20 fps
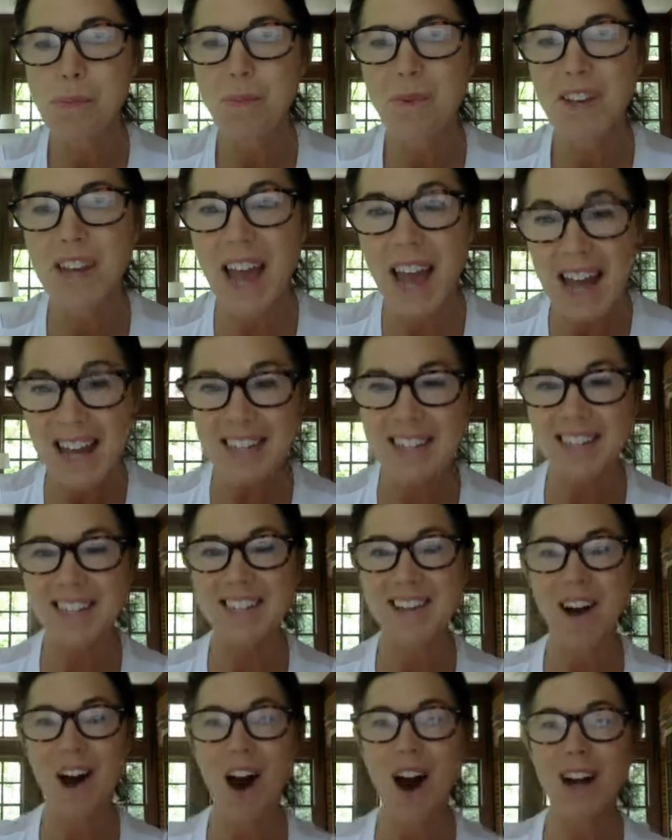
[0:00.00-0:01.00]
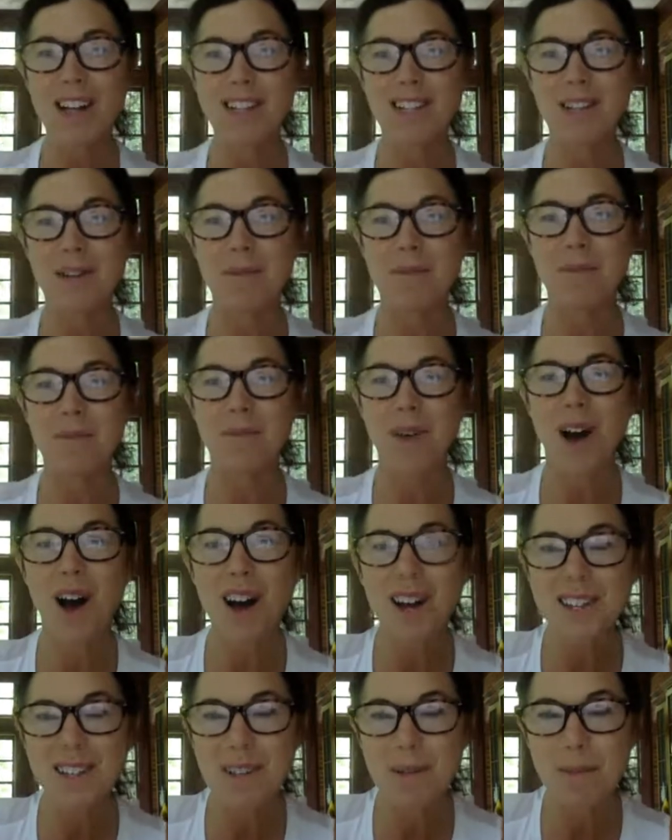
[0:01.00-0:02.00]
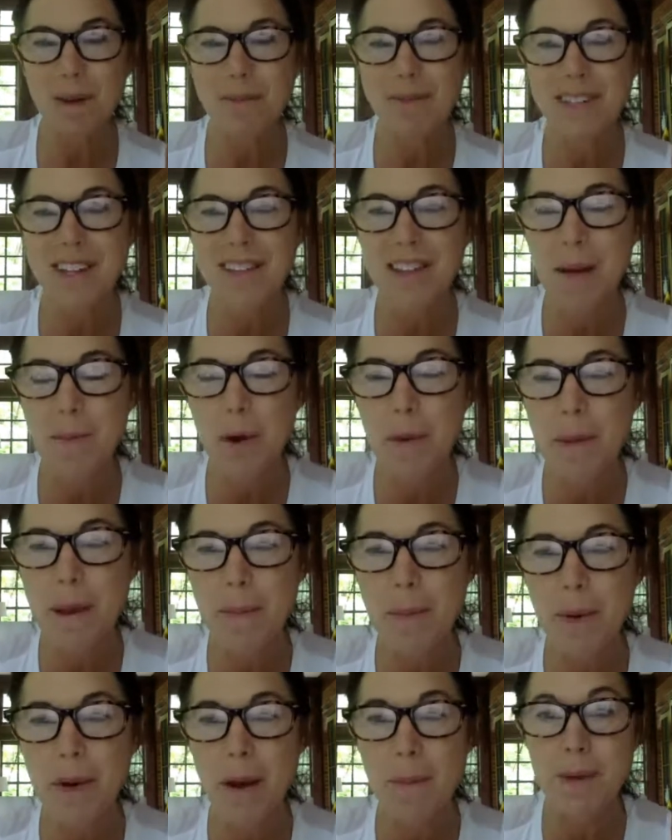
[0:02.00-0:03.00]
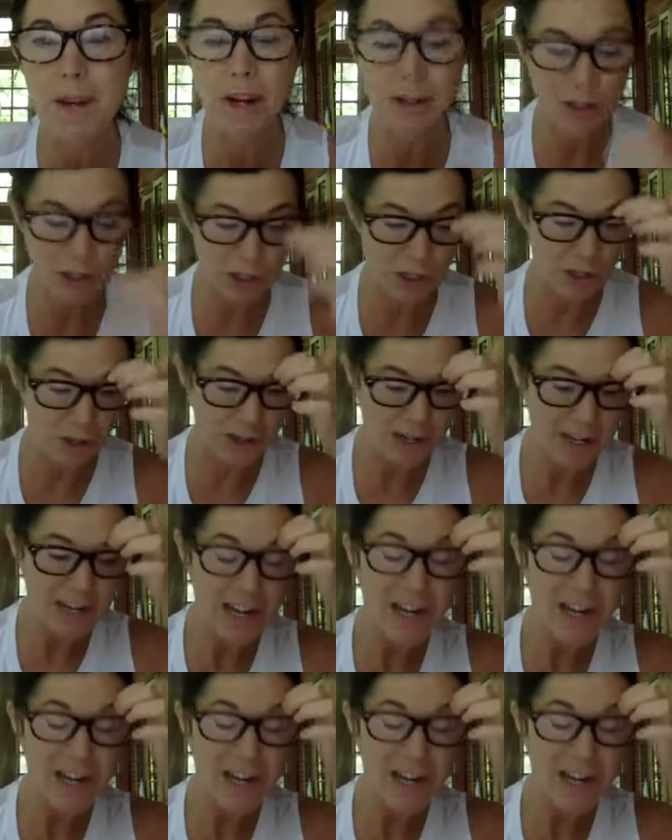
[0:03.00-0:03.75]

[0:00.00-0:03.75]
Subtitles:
Yes. Awesome. Awesome. I see a lot more people coming on too.